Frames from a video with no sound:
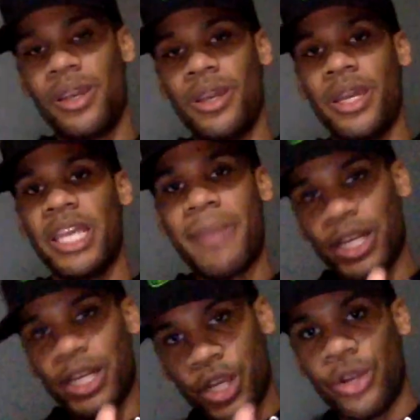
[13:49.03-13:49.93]
It's my
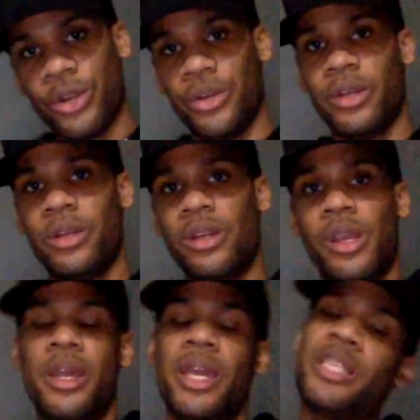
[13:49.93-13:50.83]
turn.
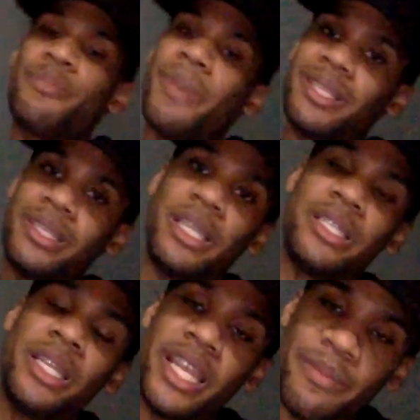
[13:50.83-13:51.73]
It's my
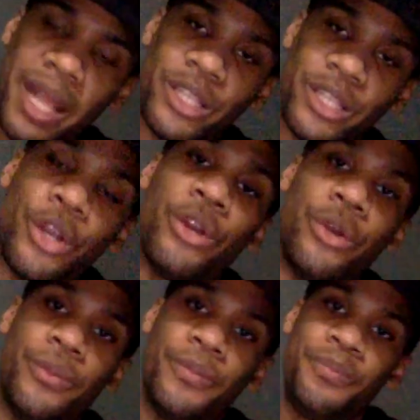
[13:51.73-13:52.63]
season. It's my turn.
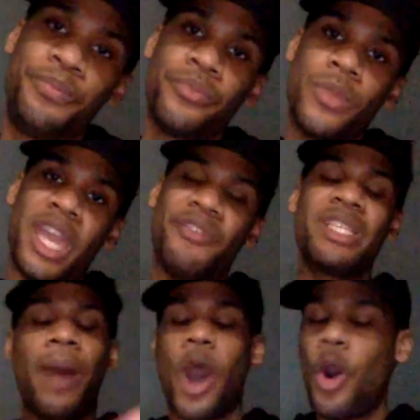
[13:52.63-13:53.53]
Every
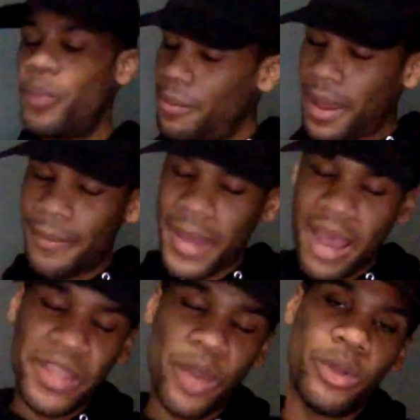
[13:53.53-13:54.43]
time I open up my
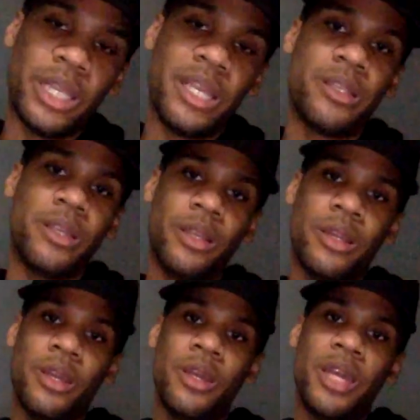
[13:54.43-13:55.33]
mouth, they will listen.
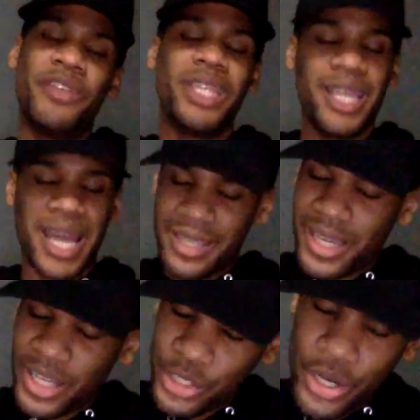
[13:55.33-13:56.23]
Everything I
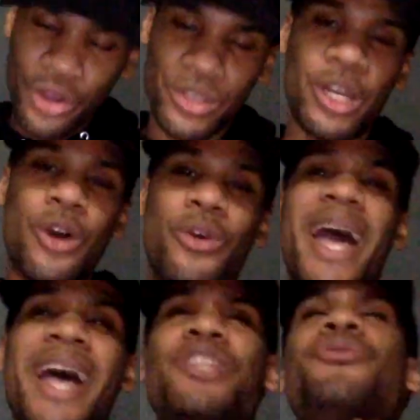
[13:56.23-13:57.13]
touch turns to gold.
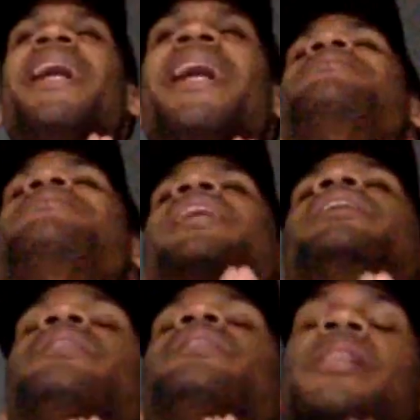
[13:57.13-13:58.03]
Guys, you got to say
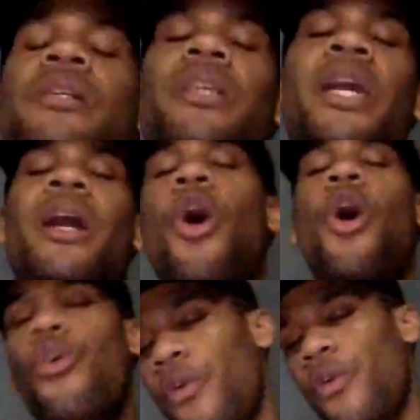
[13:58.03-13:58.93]
these things
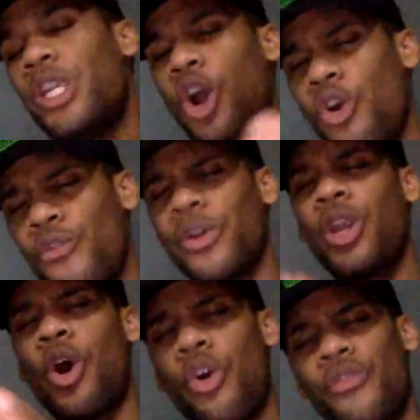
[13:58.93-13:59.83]
over and over and
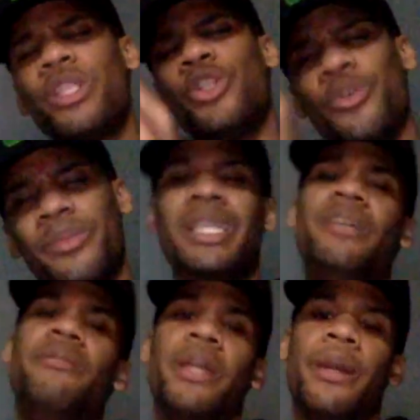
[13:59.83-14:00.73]
over till you
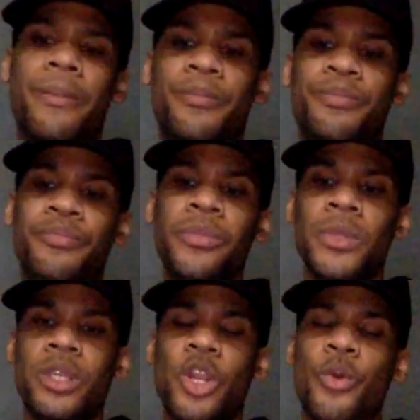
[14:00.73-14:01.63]
believe them.
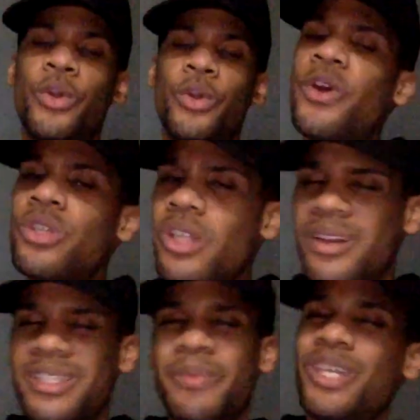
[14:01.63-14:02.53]
You know, when you first start
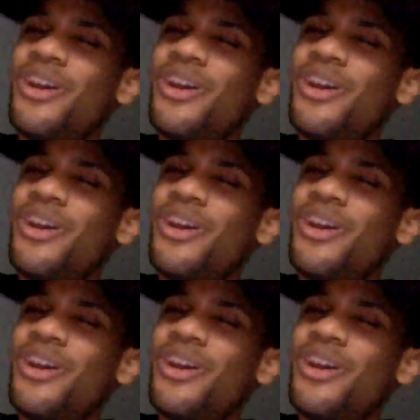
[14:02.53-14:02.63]
speaking your